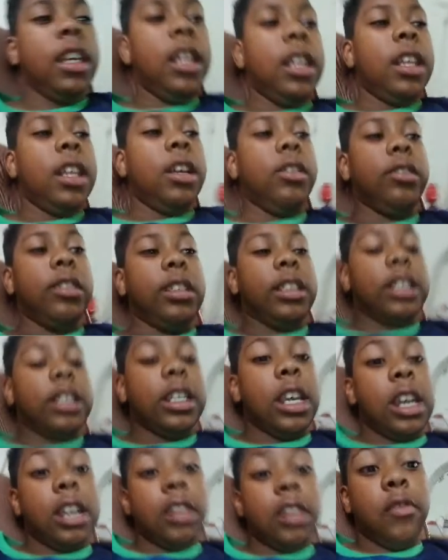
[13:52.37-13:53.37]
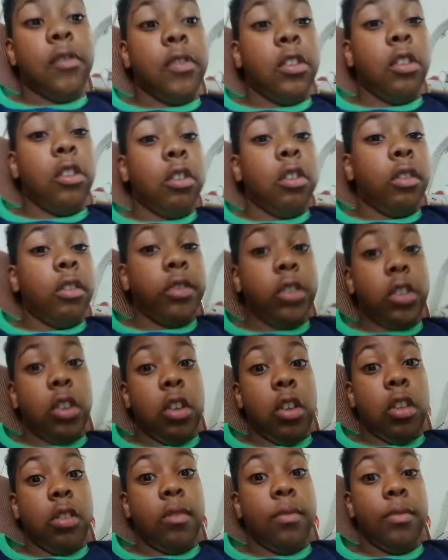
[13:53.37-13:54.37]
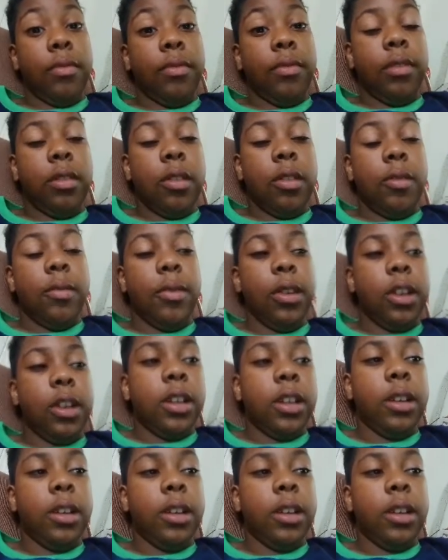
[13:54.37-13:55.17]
That was the saddest video ever saw. But